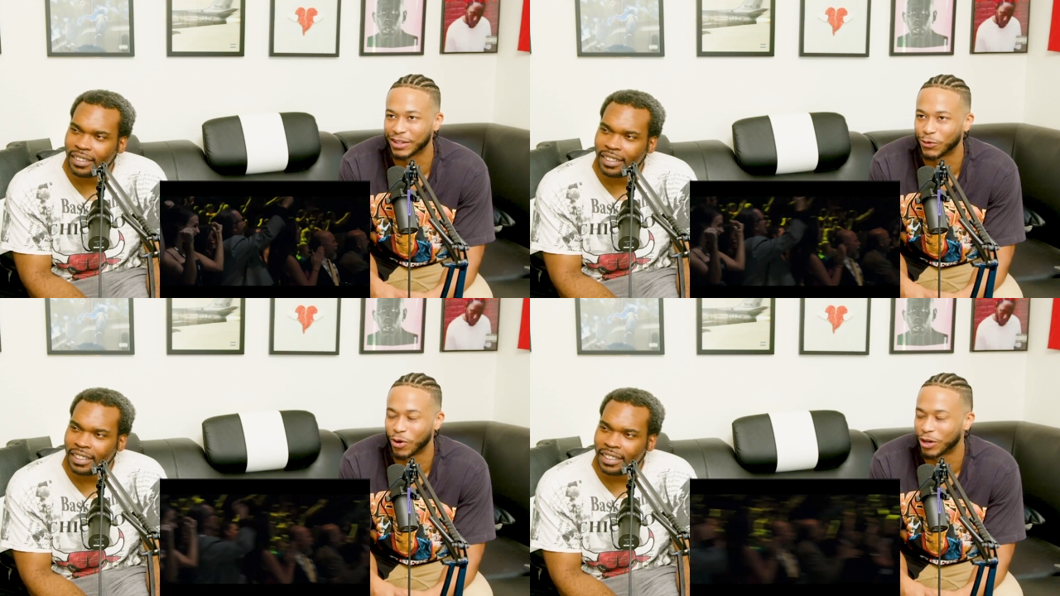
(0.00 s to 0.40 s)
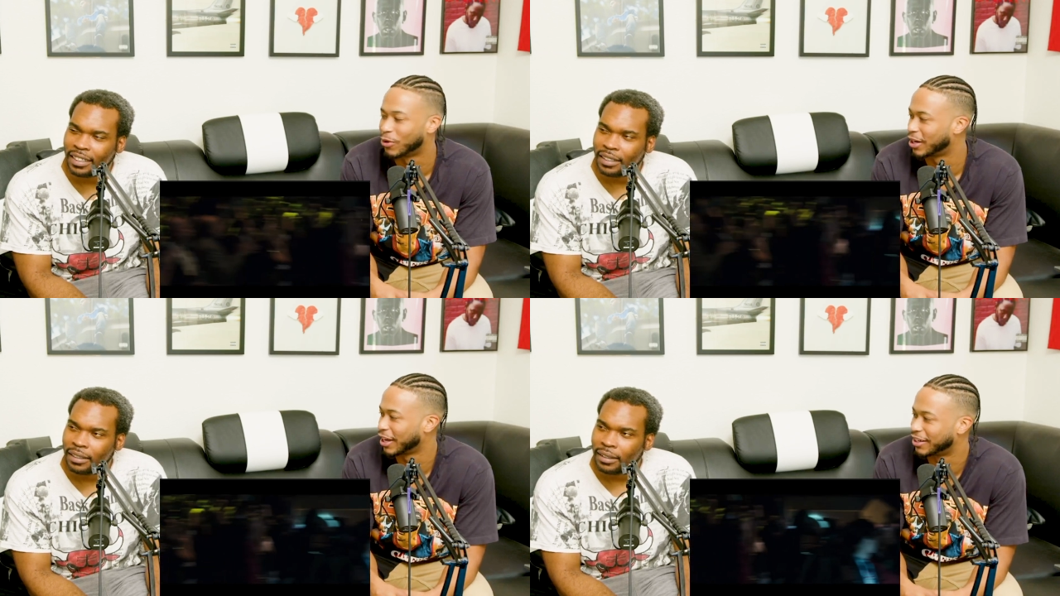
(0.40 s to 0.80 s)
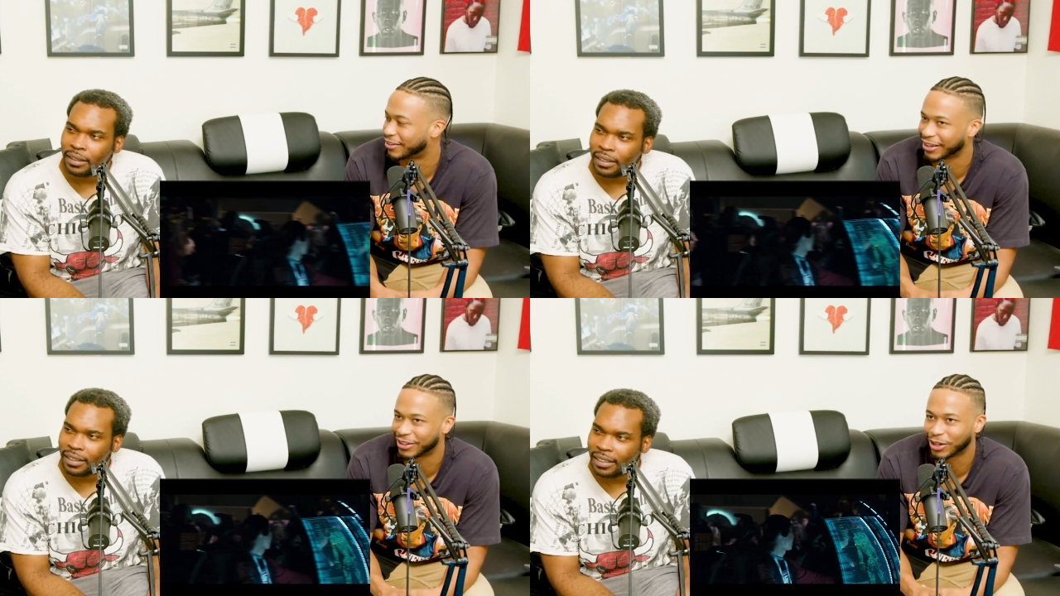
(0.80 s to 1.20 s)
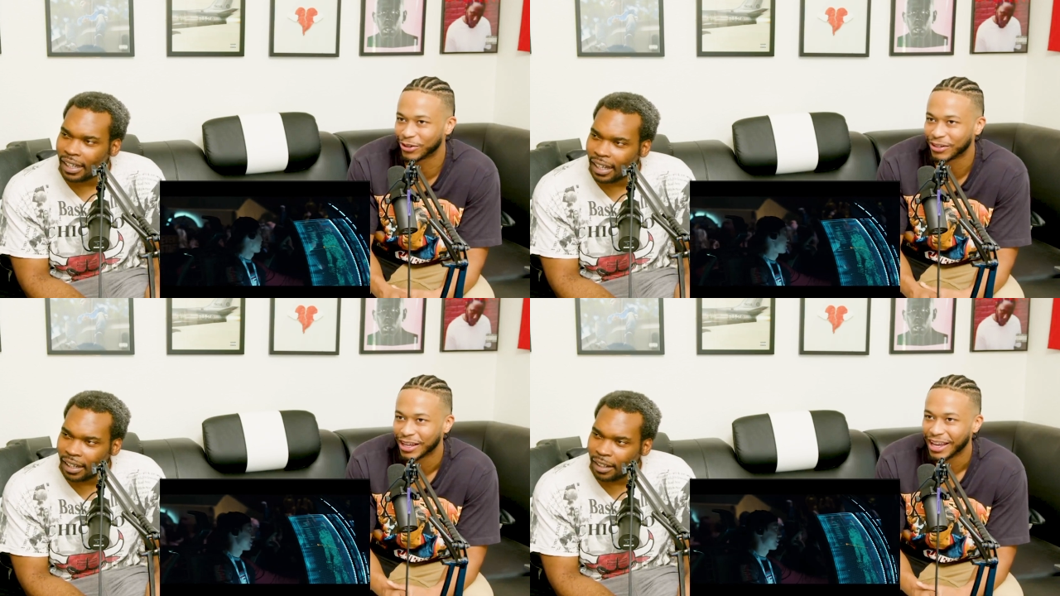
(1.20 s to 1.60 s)
Speaker 1: in one. What kind of cheat
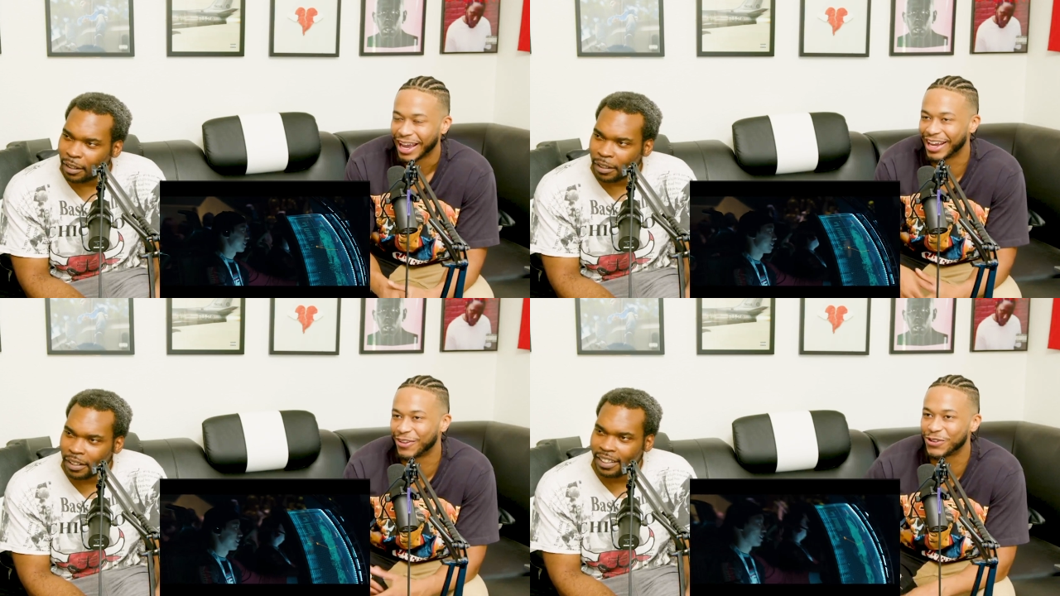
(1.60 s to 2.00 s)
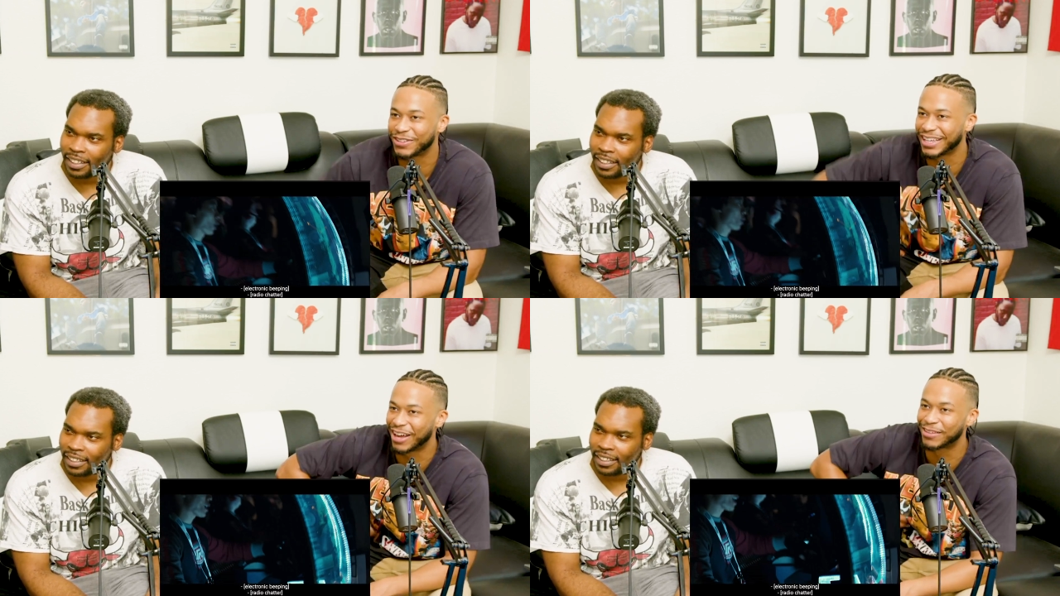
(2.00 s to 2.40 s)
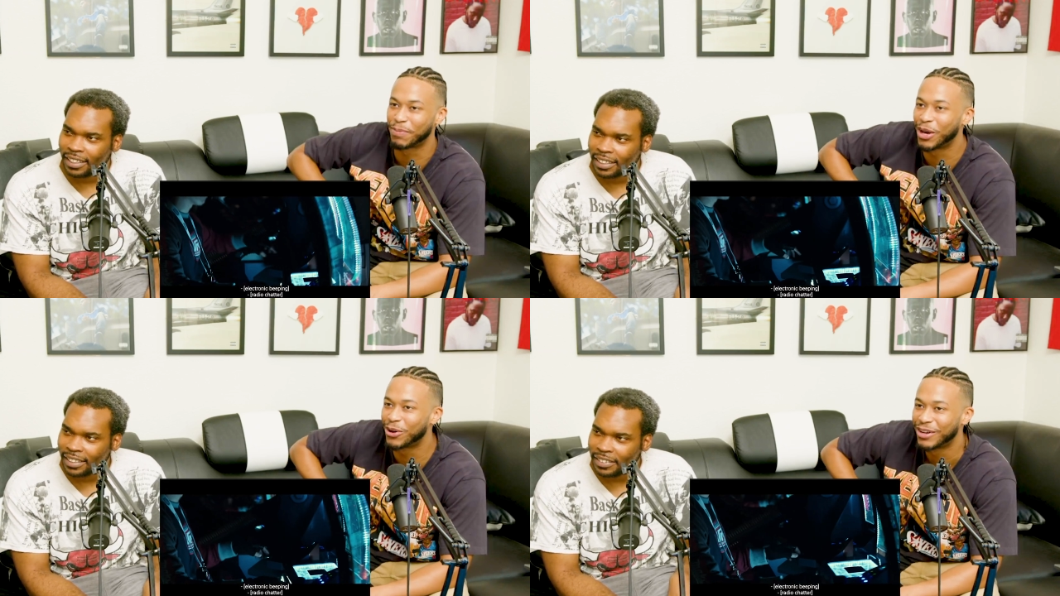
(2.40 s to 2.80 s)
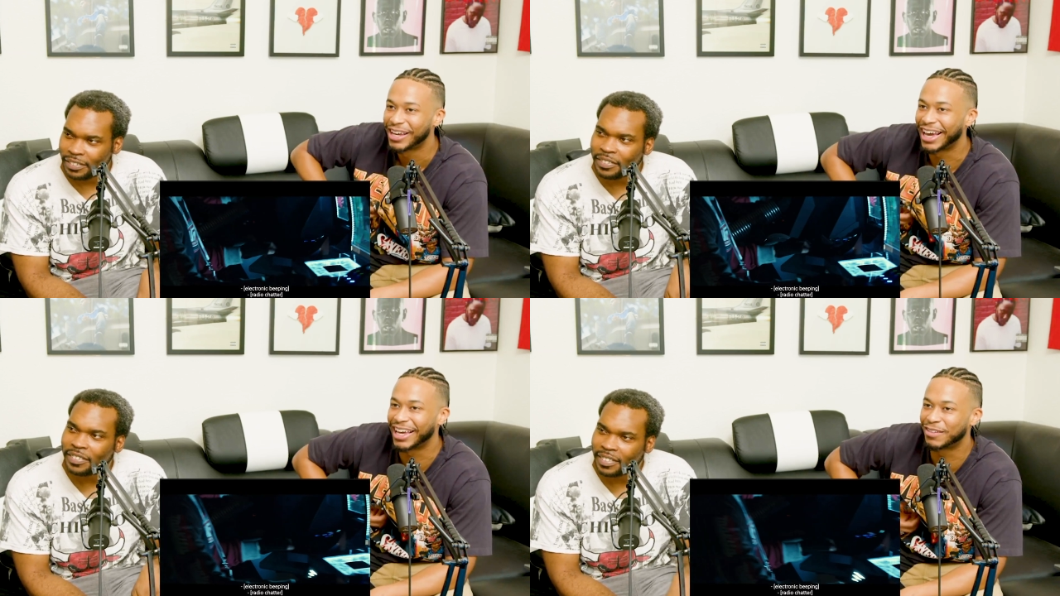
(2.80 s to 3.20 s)
code? And if you see how it's built,
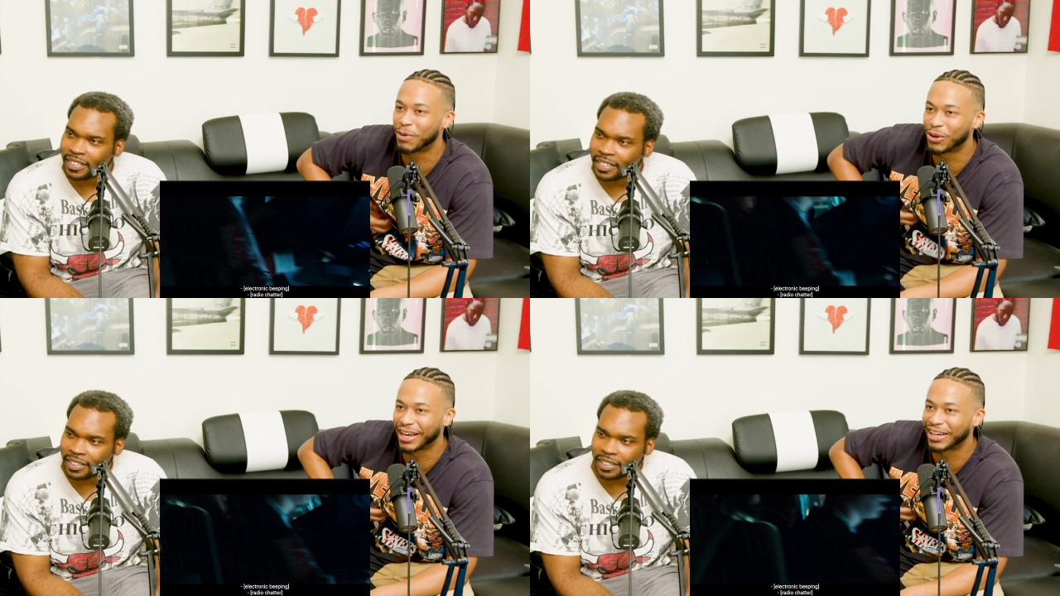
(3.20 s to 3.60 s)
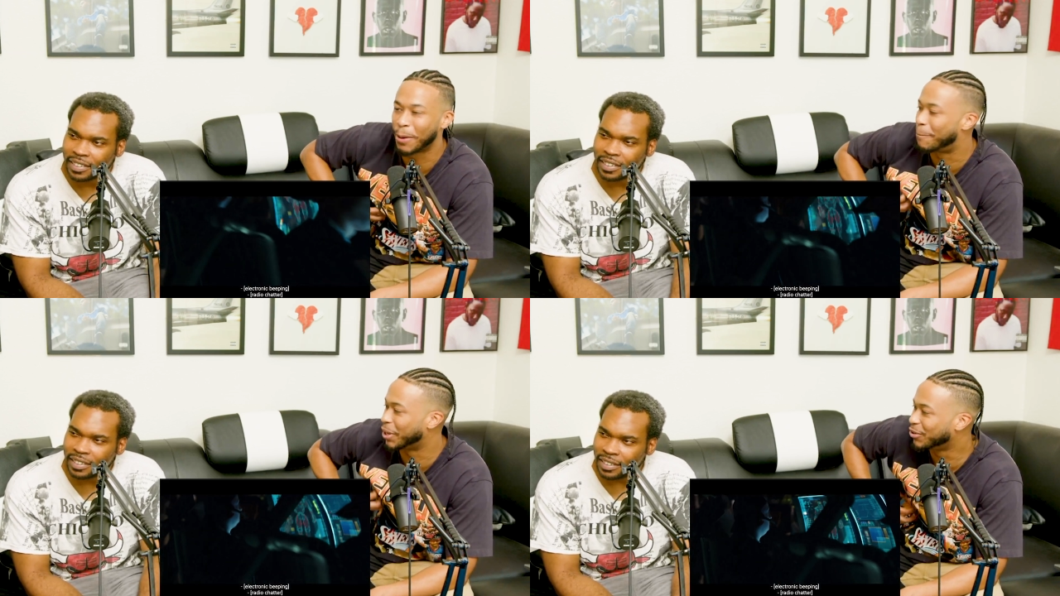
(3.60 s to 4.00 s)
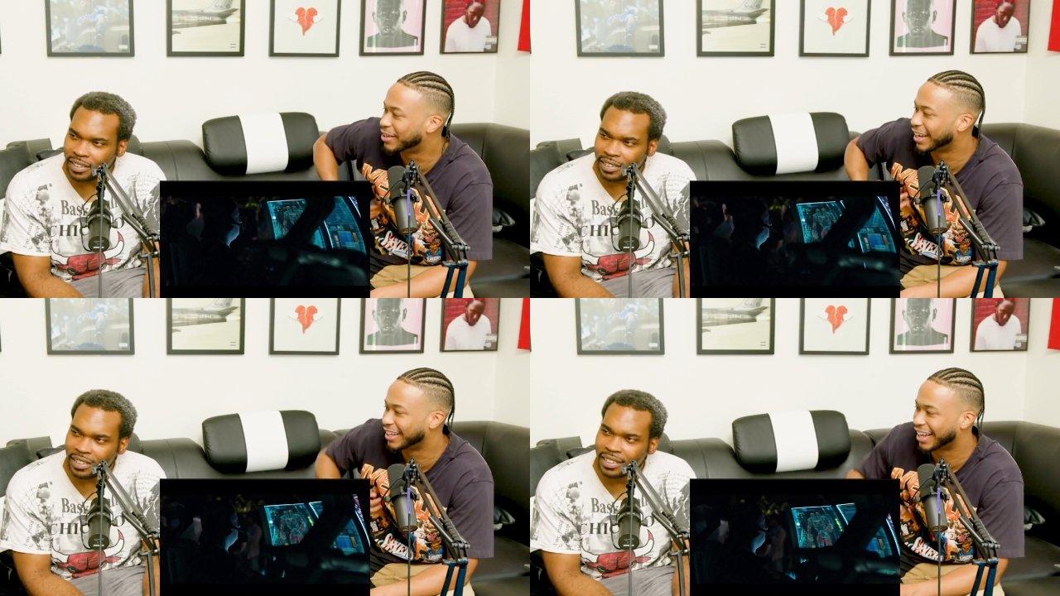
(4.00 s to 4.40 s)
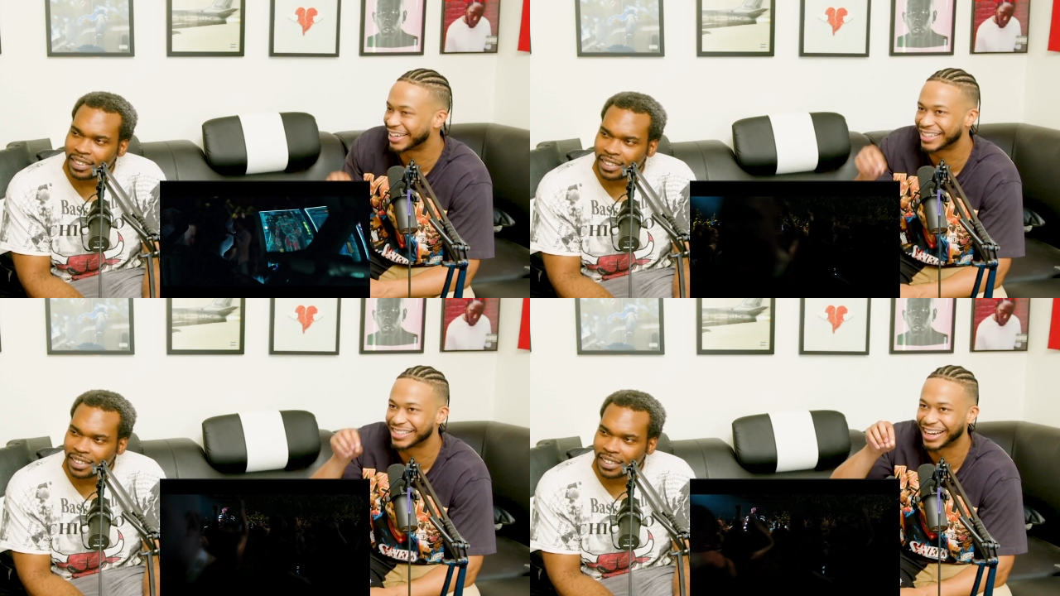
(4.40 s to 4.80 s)
it's built like a building. Like
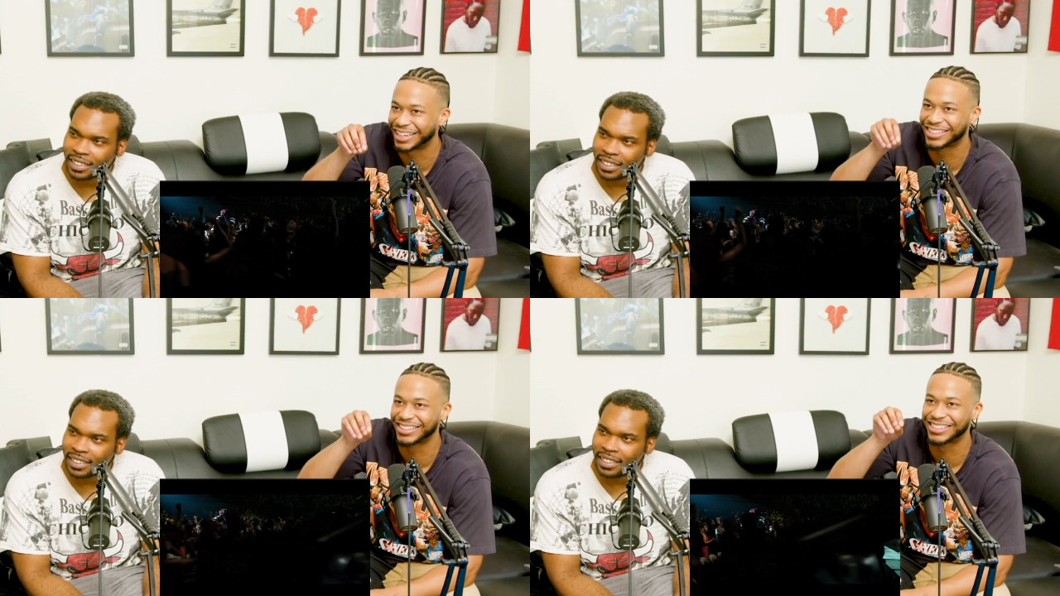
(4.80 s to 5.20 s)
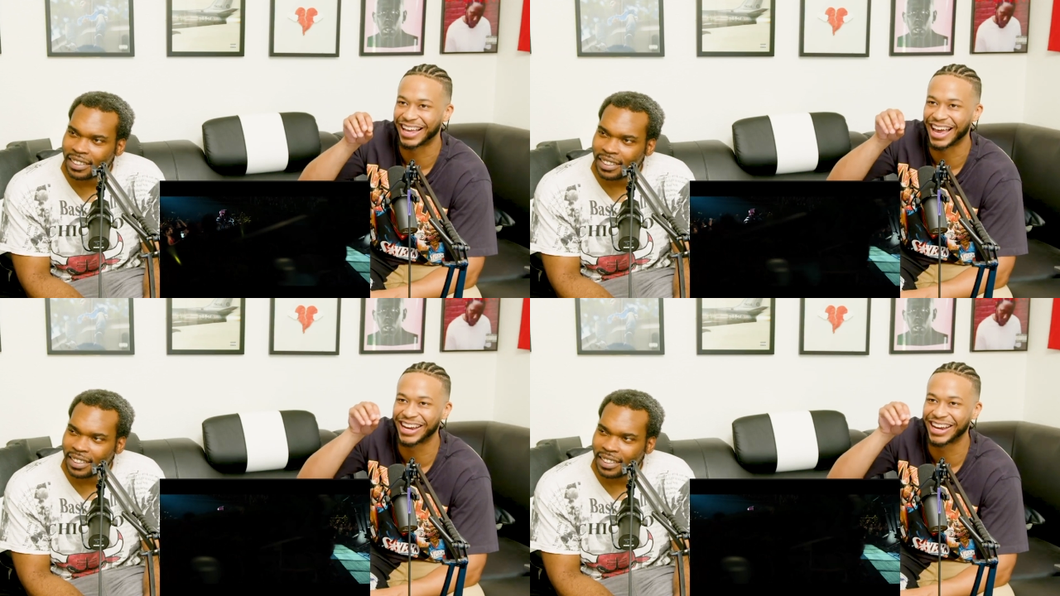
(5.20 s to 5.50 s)
there's lights inside.